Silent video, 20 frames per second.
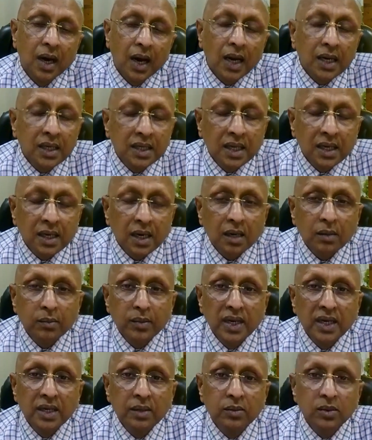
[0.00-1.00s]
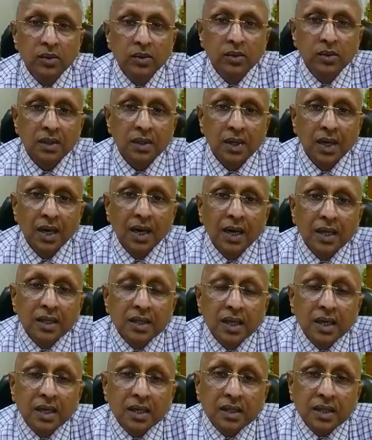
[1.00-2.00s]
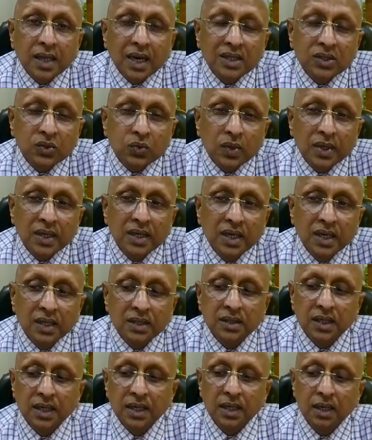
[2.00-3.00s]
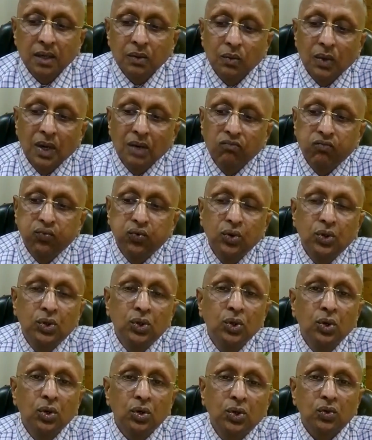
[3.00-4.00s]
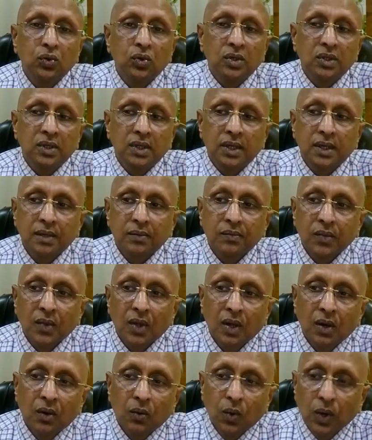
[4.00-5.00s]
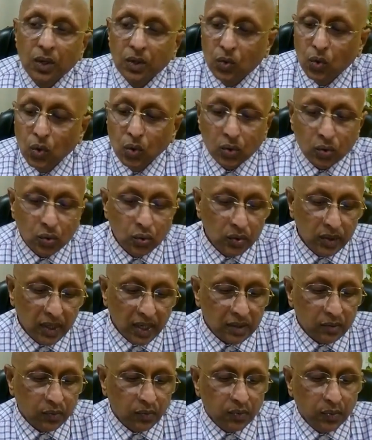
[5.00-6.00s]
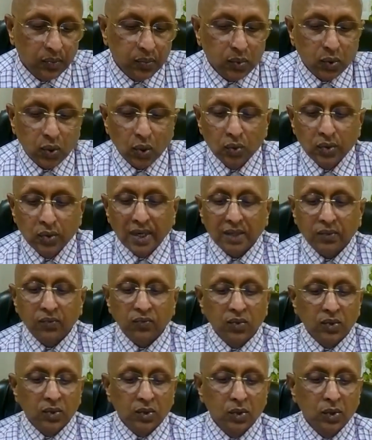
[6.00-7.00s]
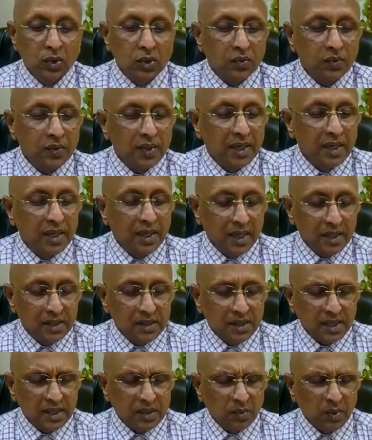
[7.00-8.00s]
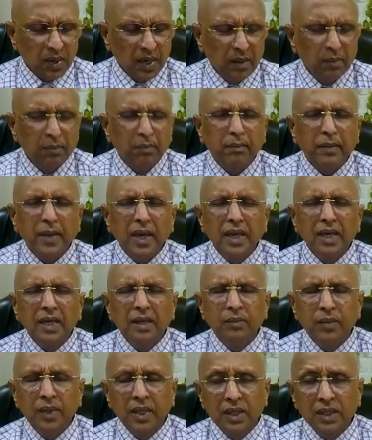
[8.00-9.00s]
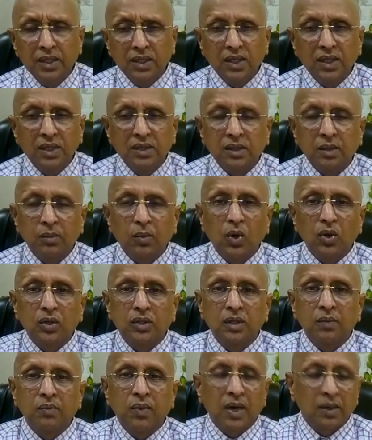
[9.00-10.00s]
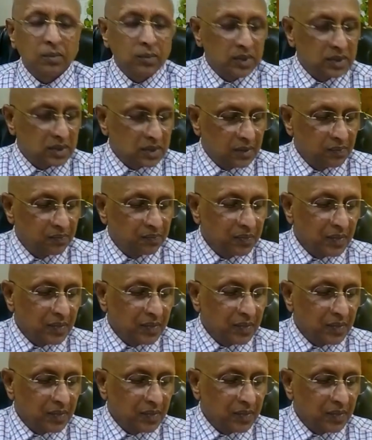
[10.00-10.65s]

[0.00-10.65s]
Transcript: And there are many. That's why he has written one footnote over there. We'll go to that. Through that footnote where he has explained many, many things about the pharmacy.